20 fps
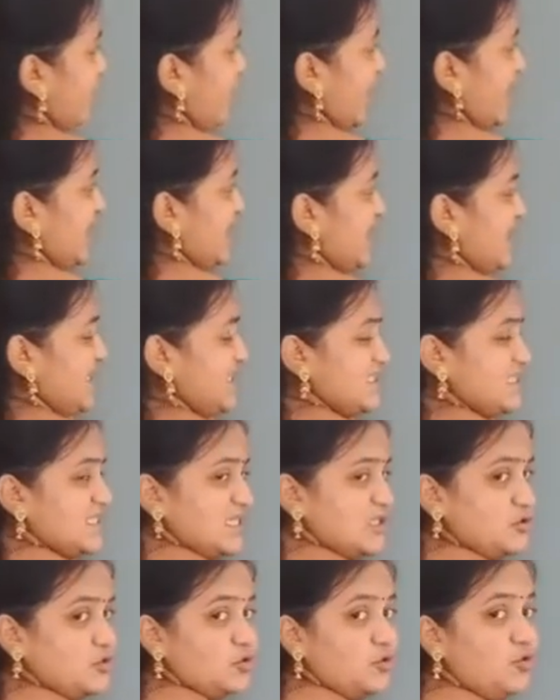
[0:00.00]
very
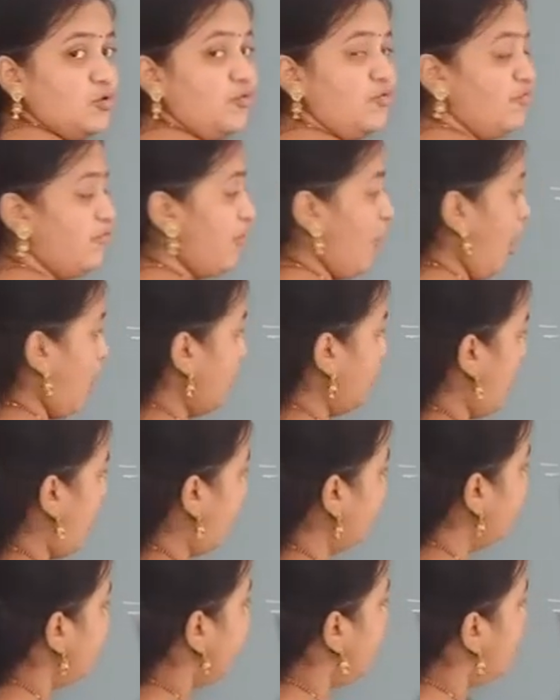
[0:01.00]
easy to form
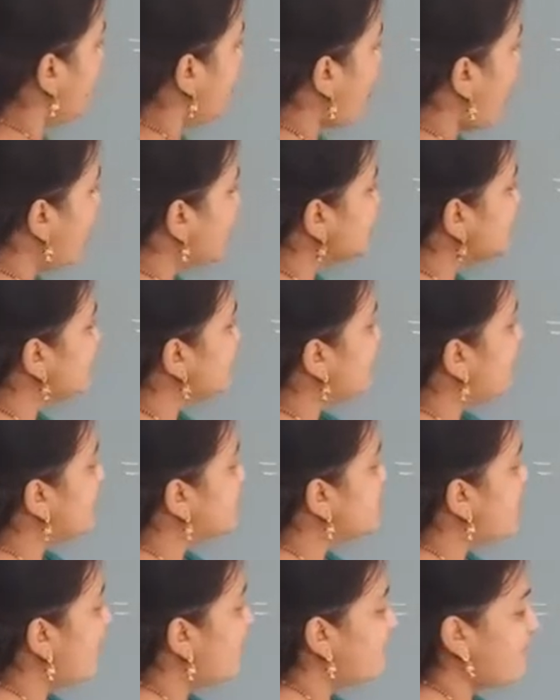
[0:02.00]
a cos
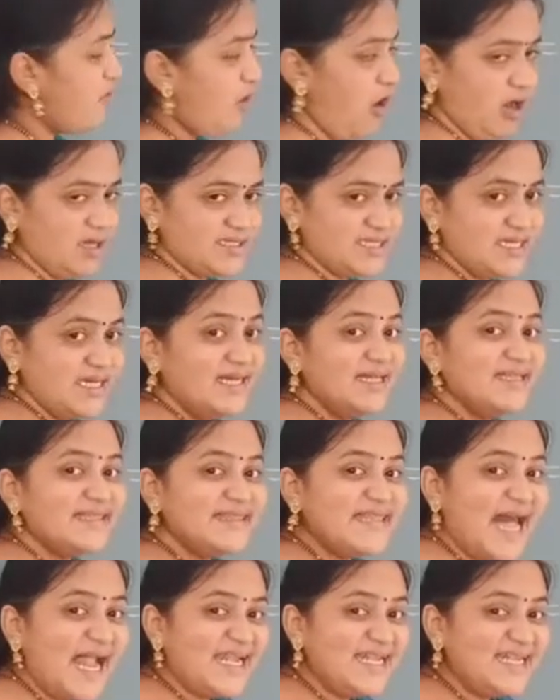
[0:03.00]
inverse of cos.
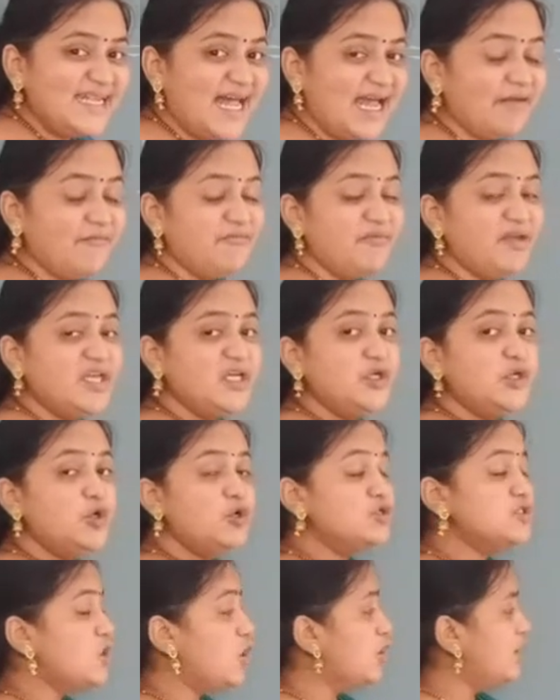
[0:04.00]
That time we
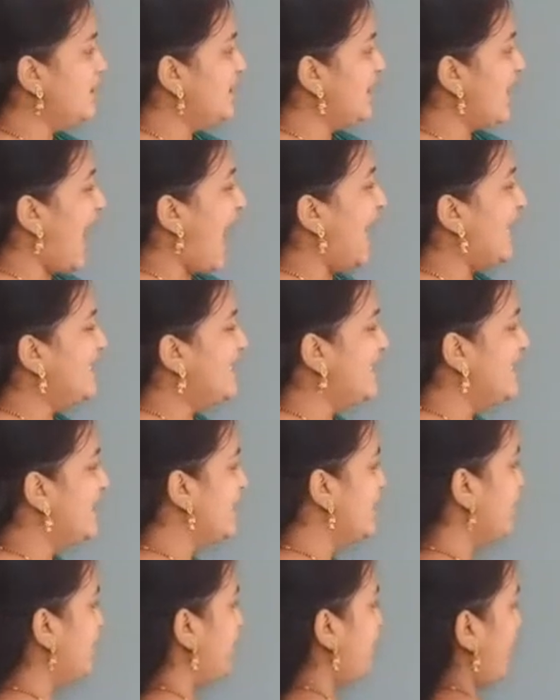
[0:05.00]
use only
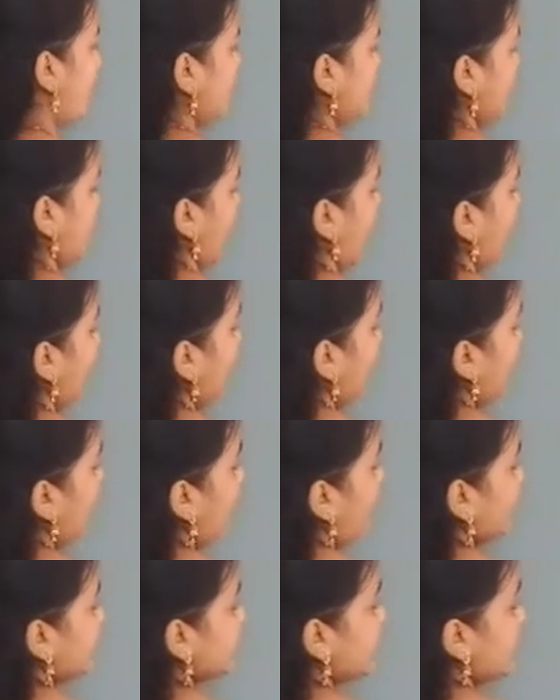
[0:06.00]
identity formula.
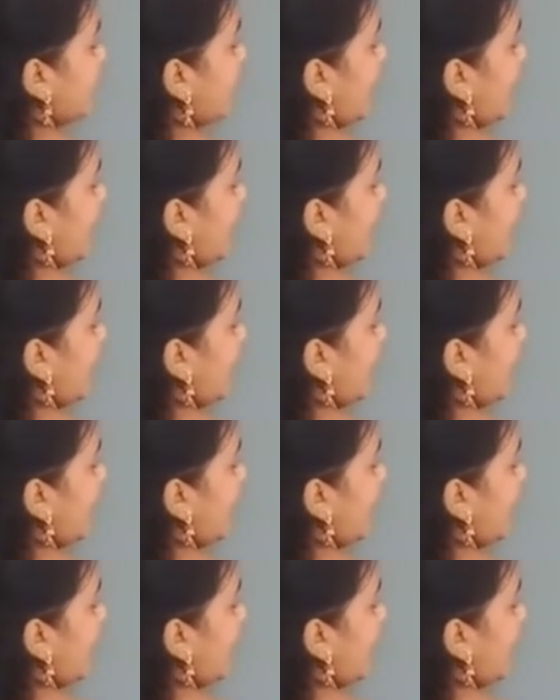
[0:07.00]
What is our